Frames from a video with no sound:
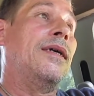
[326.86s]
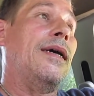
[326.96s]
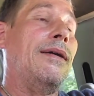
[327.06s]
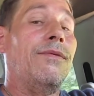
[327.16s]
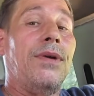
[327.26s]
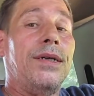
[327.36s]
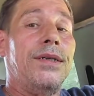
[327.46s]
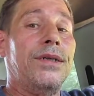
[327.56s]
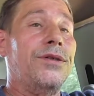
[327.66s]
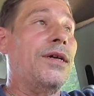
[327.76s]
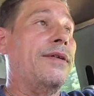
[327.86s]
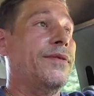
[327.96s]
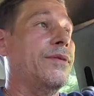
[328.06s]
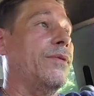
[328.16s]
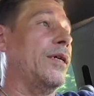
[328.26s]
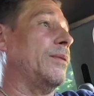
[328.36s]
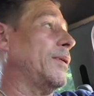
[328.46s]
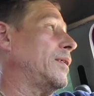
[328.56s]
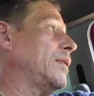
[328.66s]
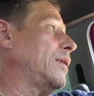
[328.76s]
and watch the traffic, watch
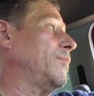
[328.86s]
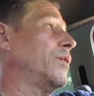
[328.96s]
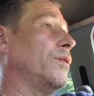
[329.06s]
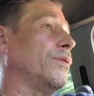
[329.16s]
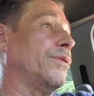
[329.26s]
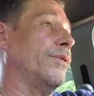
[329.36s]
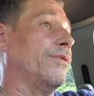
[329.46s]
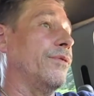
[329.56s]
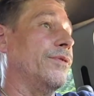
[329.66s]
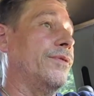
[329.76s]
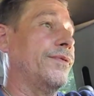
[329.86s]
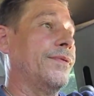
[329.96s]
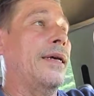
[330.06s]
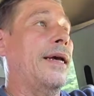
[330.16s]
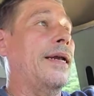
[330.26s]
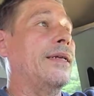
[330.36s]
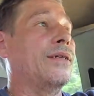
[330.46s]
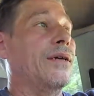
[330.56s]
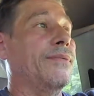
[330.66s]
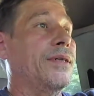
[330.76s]
my subs go through the roof. And it's
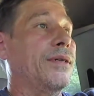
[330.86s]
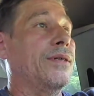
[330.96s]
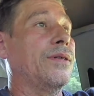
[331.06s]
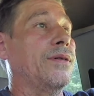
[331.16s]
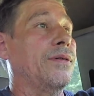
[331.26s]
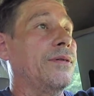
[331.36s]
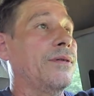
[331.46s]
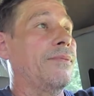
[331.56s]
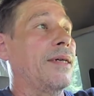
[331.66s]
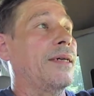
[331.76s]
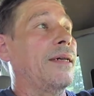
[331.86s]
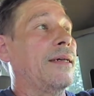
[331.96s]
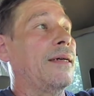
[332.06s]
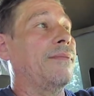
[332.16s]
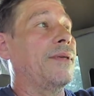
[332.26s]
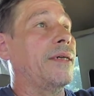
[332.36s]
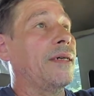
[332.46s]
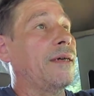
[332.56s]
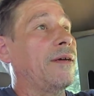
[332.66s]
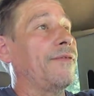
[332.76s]
all because Google's making a lot of
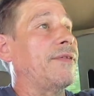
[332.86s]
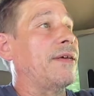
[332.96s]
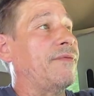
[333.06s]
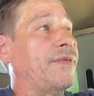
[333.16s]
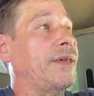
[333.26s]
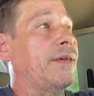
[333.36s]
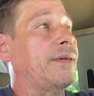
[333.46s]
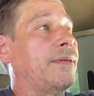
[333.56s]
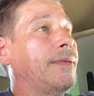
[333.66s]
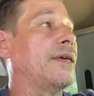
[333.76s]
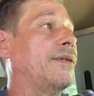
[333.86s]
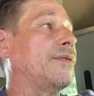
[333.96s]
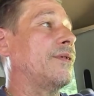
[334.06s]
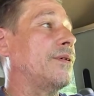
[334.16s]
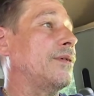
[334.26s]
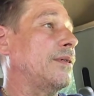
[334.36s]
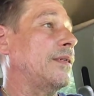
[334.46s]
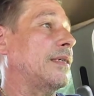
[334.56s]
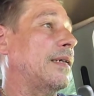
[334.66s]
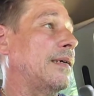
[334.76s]
money off that video Google
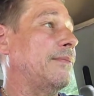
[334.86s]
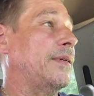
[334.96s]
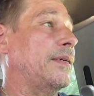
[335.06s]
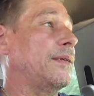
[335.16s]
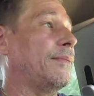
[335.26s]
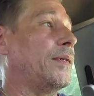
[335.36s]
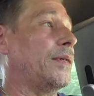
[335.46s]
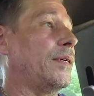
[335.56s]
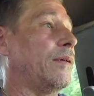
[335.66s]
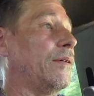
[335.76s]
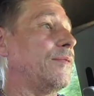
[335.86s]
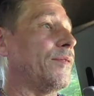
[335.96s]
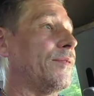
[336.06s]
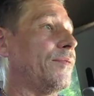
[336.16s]
is not making money off your